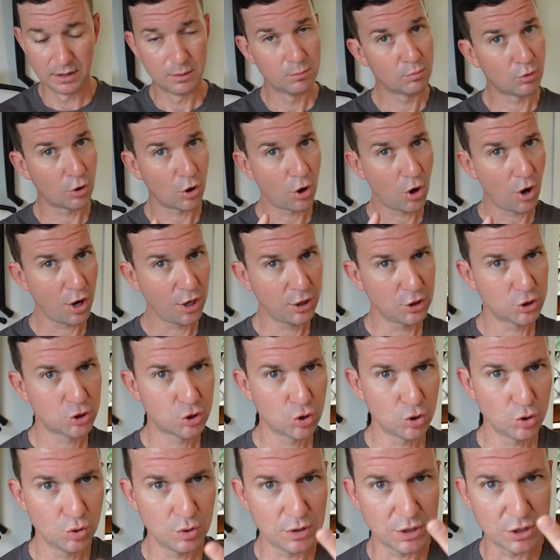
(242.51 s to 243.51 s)
Priority
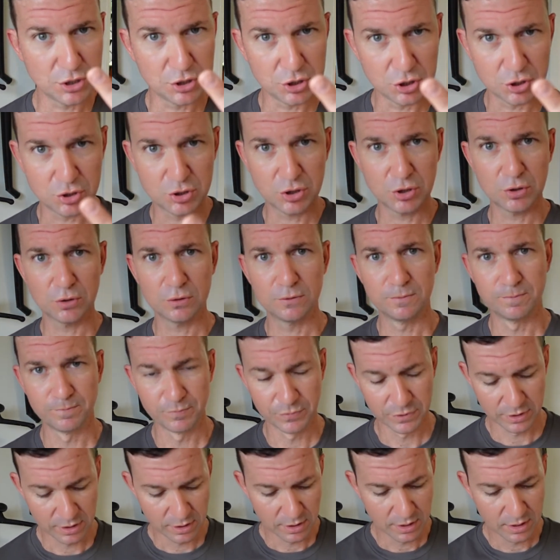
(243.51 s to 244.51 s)
2 is your drill.
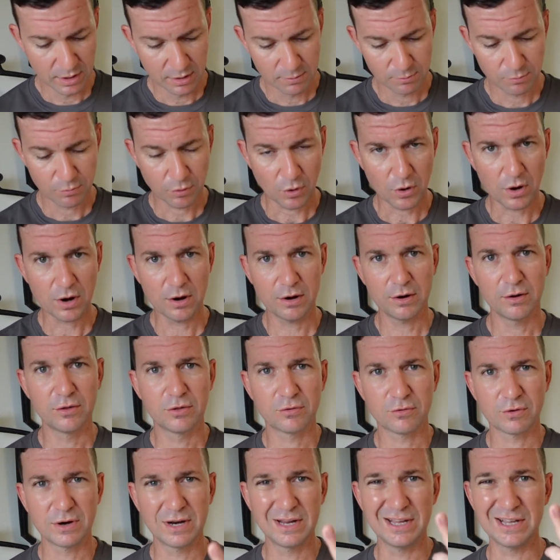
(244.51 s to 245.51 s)
Priority
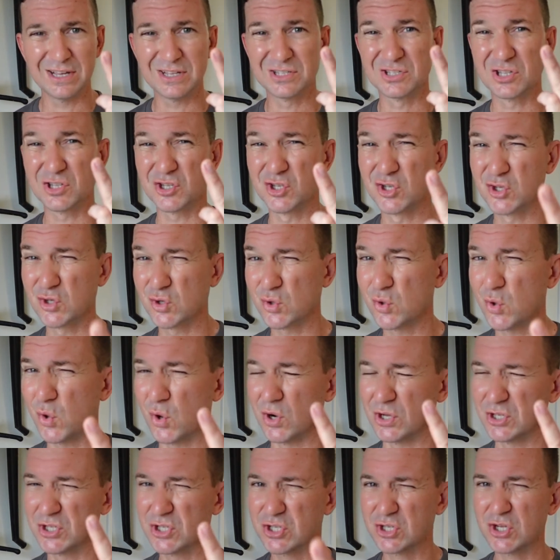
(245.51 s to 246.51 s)
3 is a
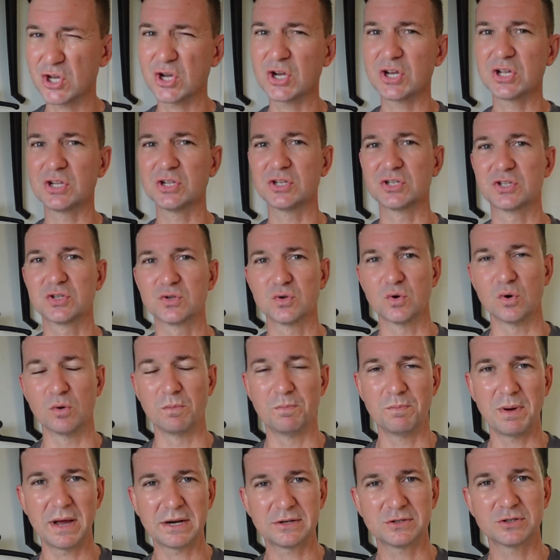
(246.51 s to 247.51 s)
saw, circular
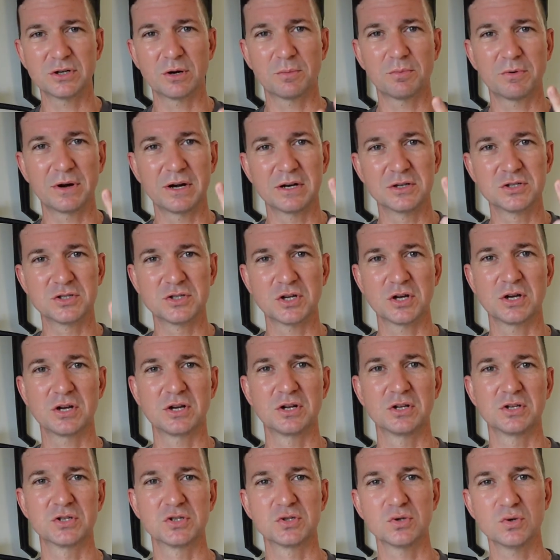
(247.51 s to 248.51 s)
saw, battery operated
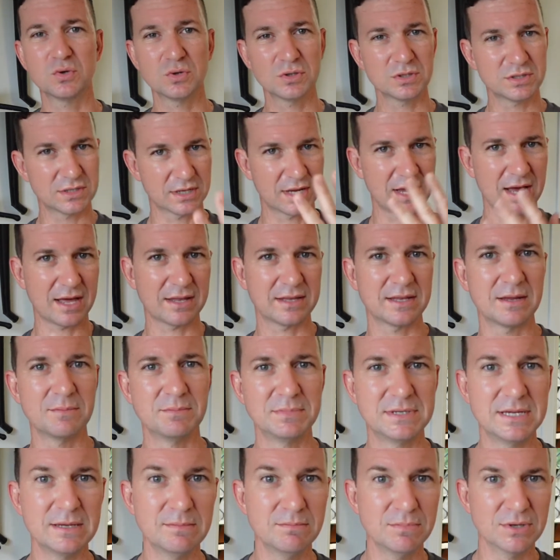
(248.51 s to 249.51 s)
circular saws that cut them
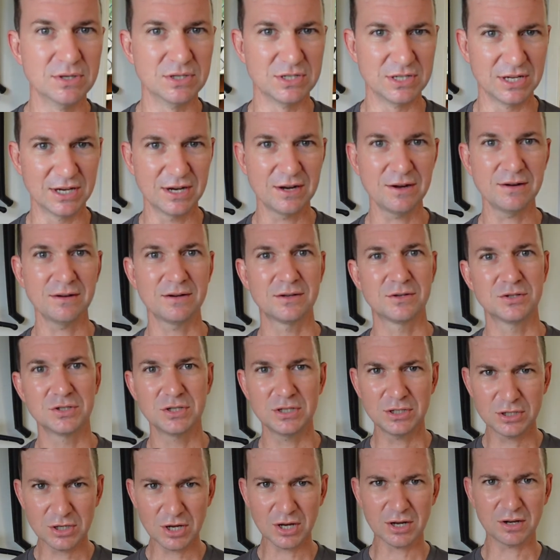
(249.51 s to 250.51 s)
timbers, you know, because
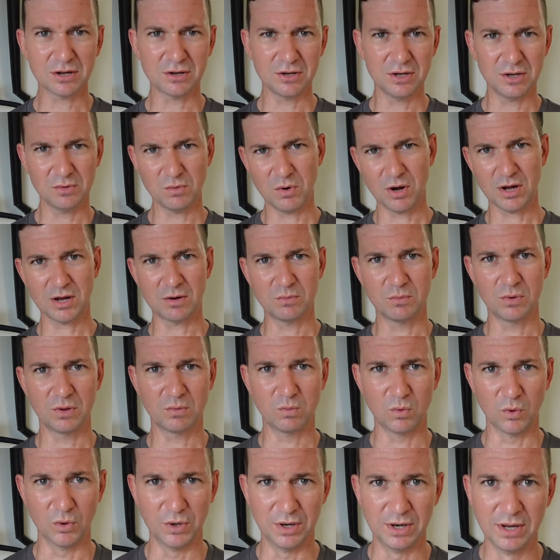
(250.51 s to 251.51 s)
you're working
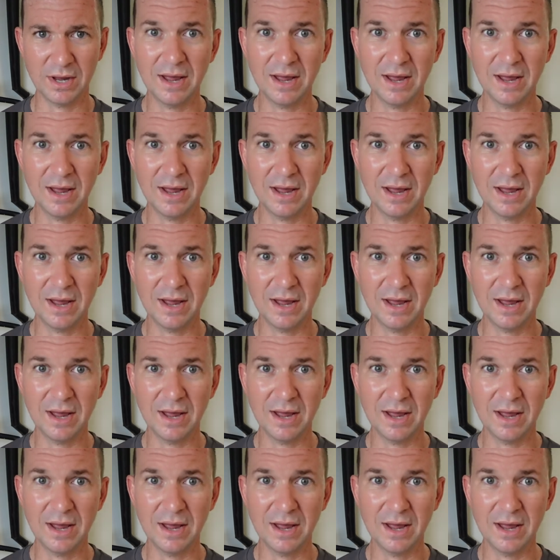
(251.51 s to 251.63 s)
with wood.